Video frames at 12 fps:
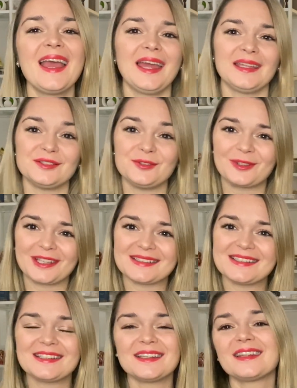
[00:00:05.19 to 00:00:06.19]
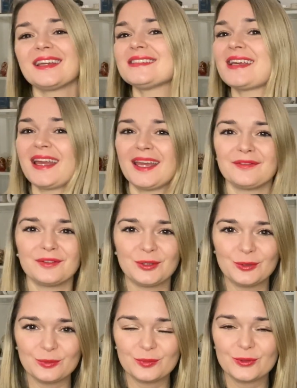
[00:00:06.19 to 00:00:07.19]
and you can see that I have a
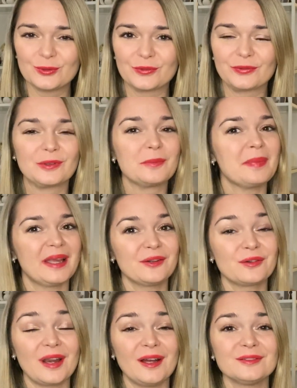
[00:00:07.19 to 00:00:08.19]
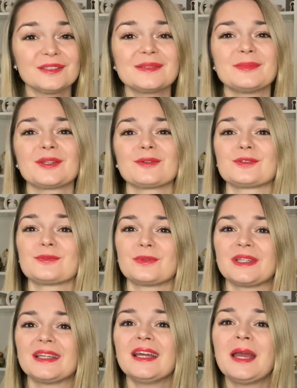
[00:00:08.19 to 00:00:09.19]
new beautiful background because
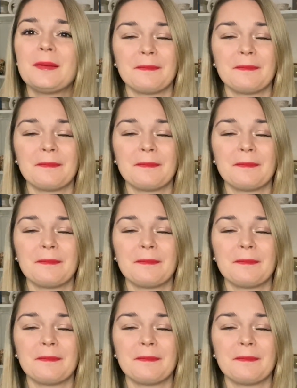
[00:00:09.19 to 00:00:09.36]
we